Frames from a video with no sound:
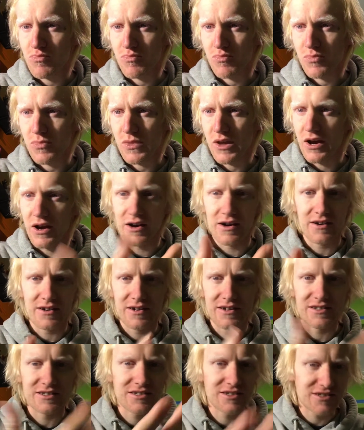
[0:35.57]
Yeah,
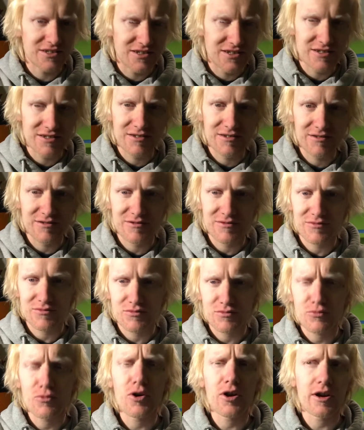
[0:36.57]
it's
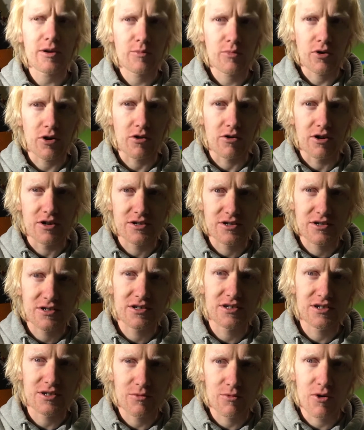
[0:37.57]
work in progress.
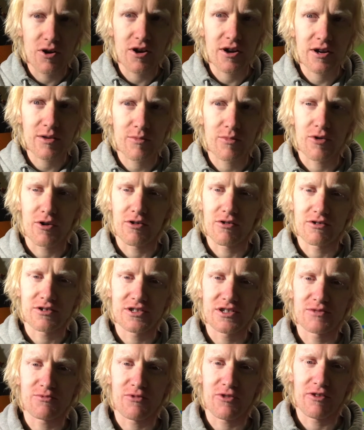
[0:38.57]
It's a work in progress, is
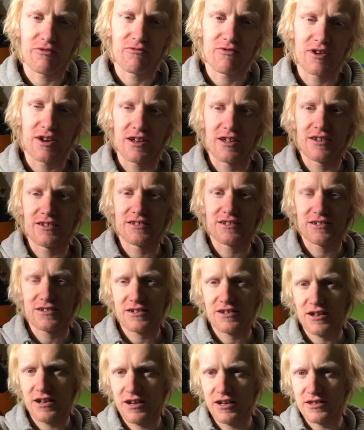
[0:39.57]
what it really is.
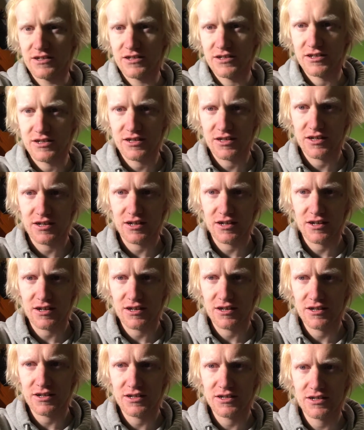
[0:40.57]
It
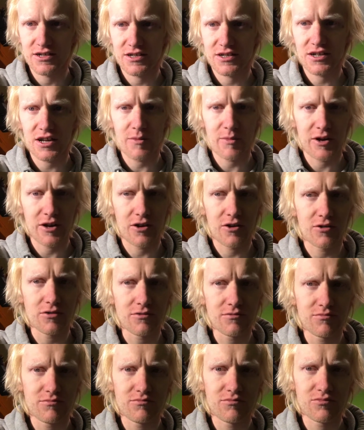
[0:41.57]
is coming along.
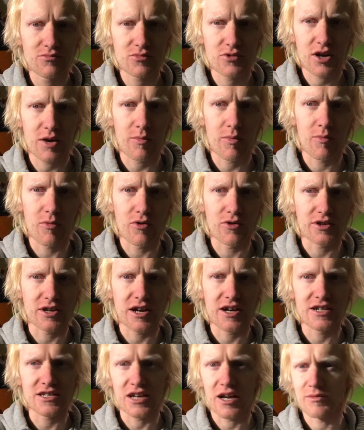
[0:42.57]
A couple more
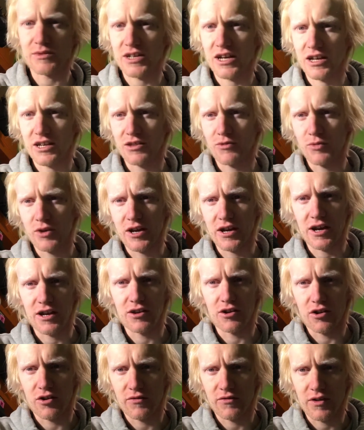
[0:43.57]
days. I'm taking the weekend
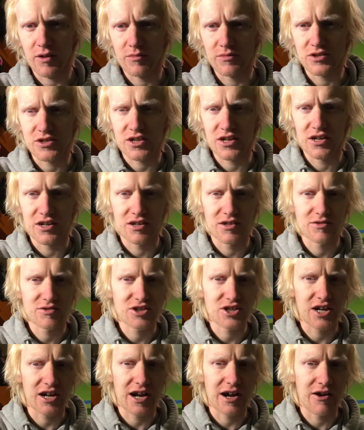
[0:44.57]
off. I'm just going to
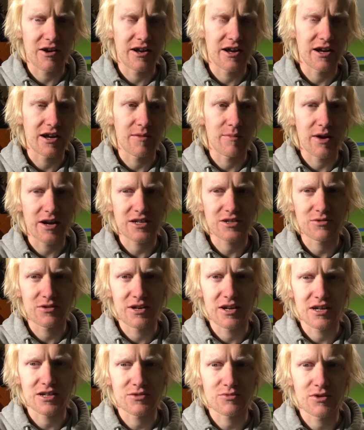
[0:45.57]
chill out and then get back to it
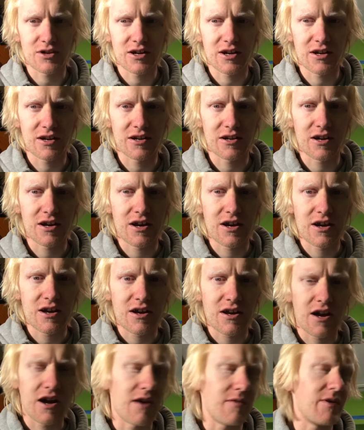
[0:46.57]
next weekend.
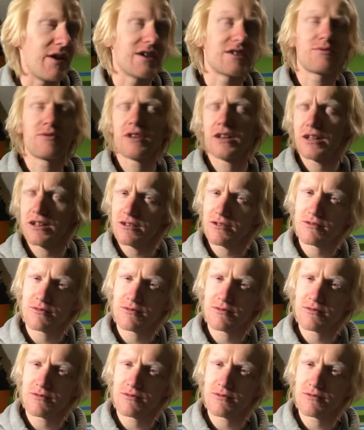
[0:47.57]
Next weekend?